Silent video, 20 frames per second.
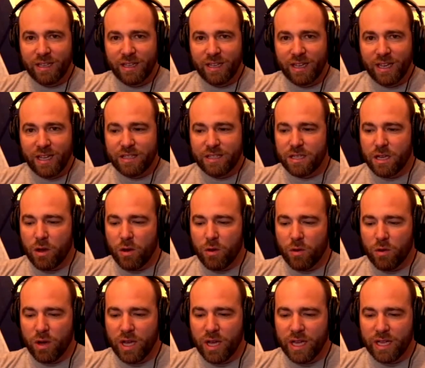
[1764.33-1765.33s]
And
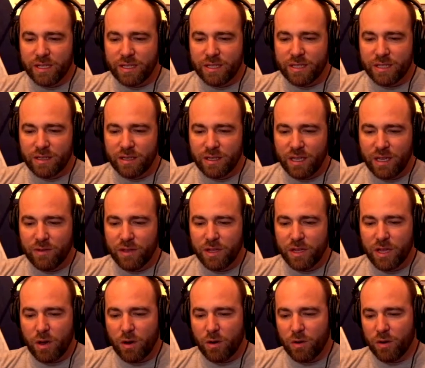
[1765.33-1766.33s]
so it's, even
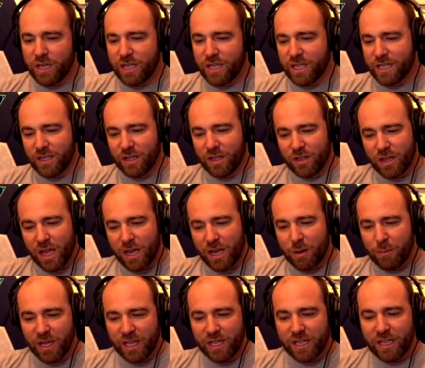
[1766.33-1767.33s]
though it didn't look like a
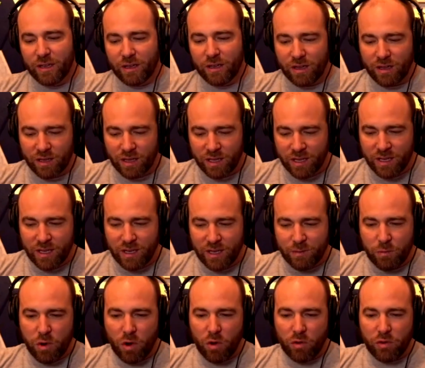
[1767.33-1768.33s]
big deal,
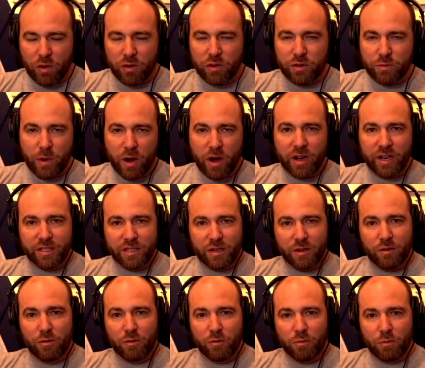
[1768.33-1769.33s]
both those parties
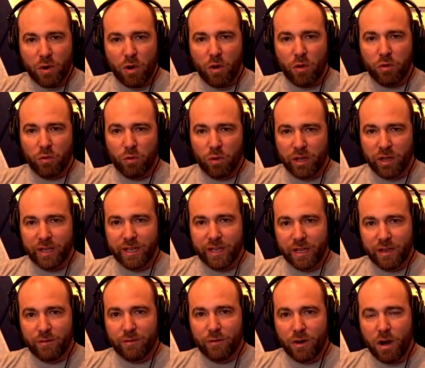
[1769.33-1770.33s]
are both really
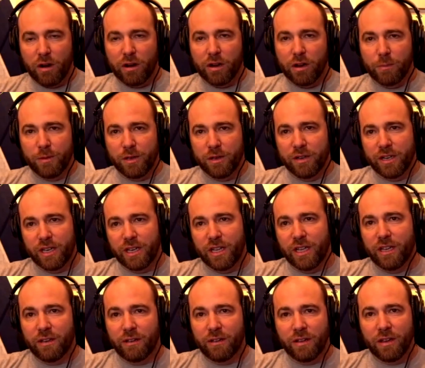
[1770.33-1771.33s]
good for our
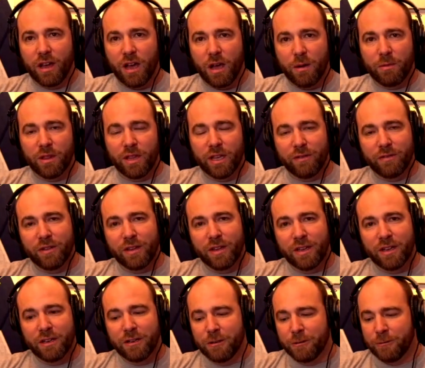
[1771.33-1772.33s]
community, I believe.
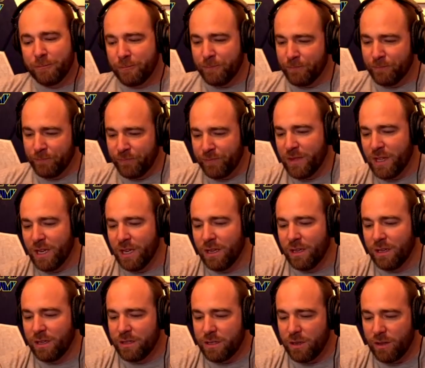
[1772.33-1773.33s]

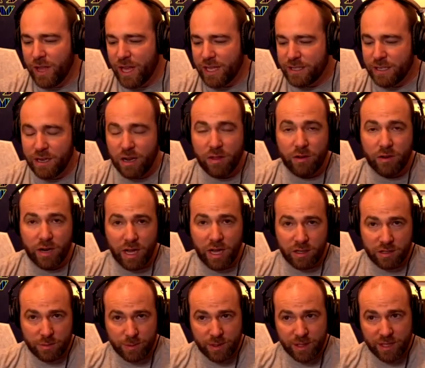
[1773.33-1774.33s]
So that's another
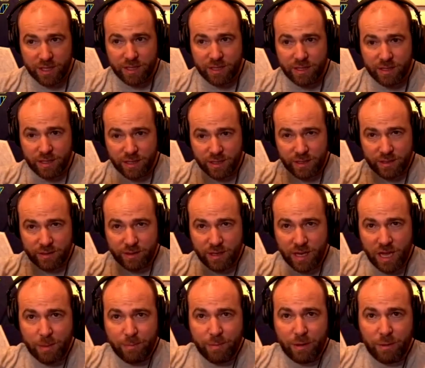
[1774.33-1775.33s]
announcement is
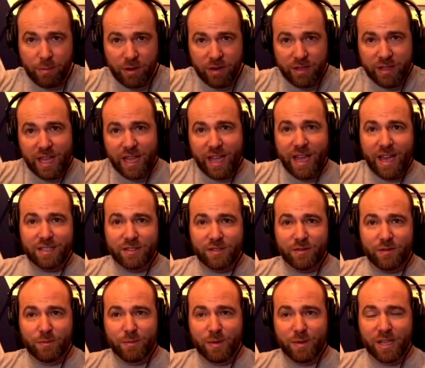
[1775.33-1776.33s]
happy birthday, Hex,
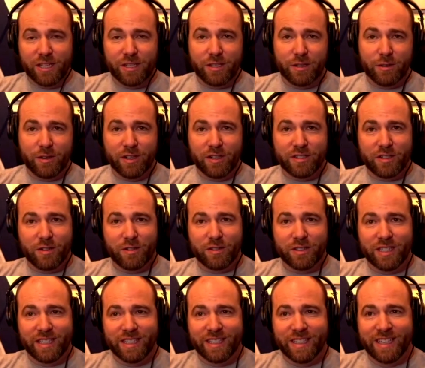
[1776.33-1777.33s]
for being 2 years
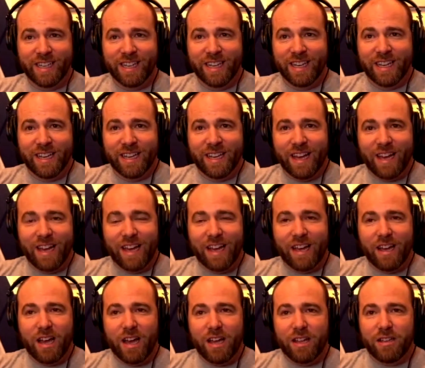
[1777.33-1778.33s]
old.
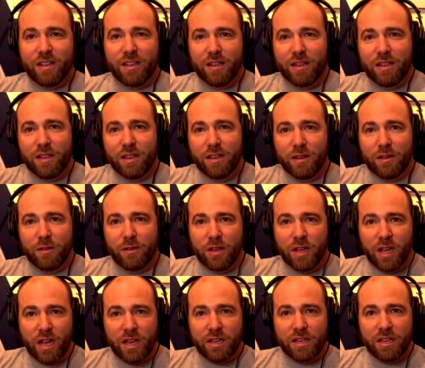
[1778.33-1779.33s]
Do
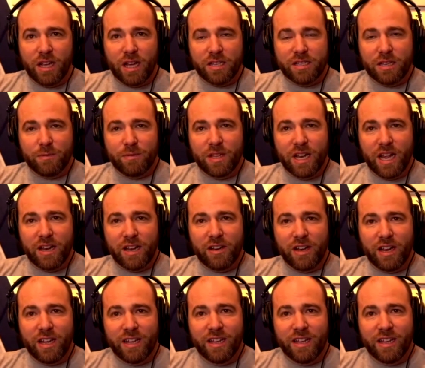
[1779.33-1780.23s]
you got something, Andrea